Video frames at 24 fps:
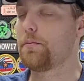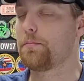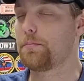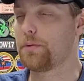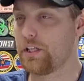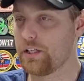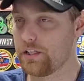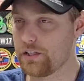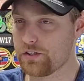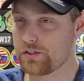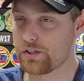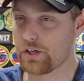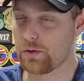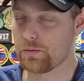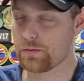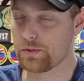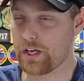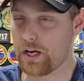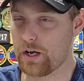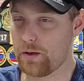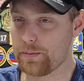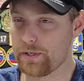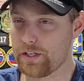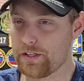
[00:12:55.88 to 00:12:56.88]
Please don't
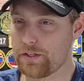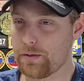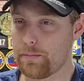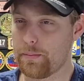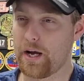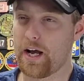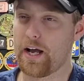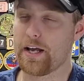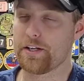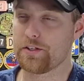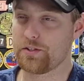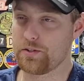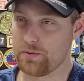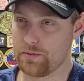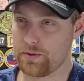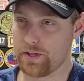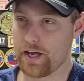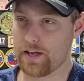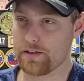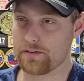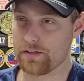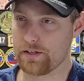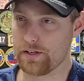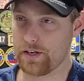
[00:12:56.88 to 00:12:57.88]
tell me to buy a two
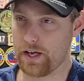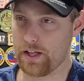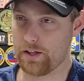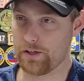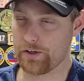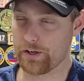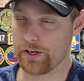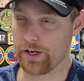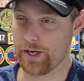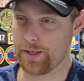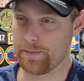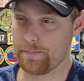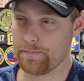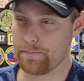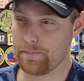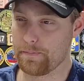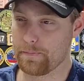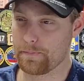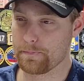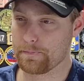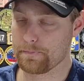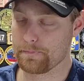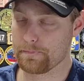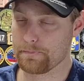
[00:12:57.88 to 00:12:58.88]
thousand dollar gun,
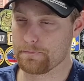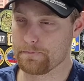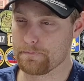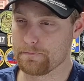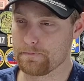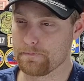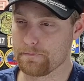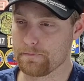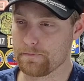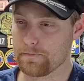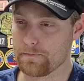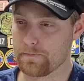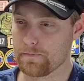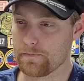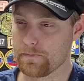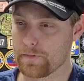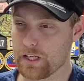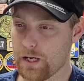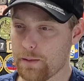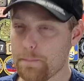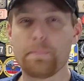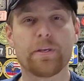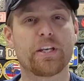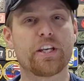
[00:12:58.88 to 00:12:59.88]

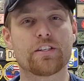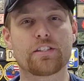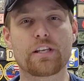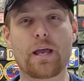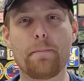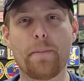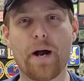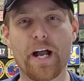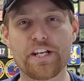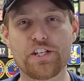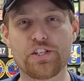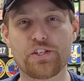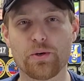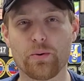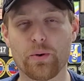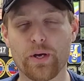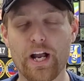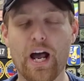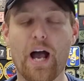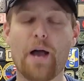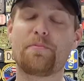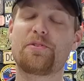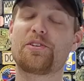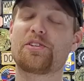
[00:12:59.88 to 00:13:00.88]
because I might do
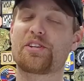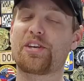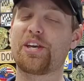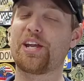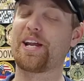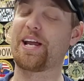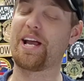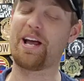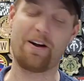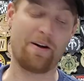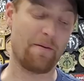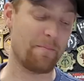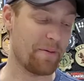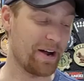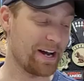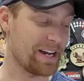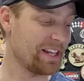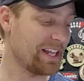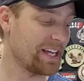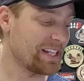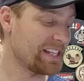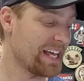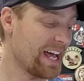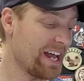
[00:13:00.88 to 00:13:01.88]
it. I'm just kidding. I don't have
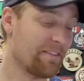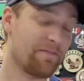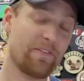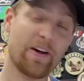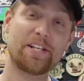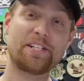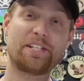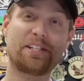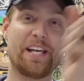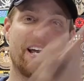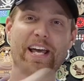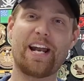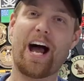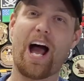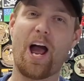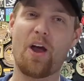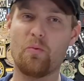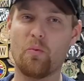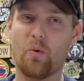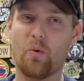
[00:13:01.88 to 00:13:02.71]
money like that. If I did, I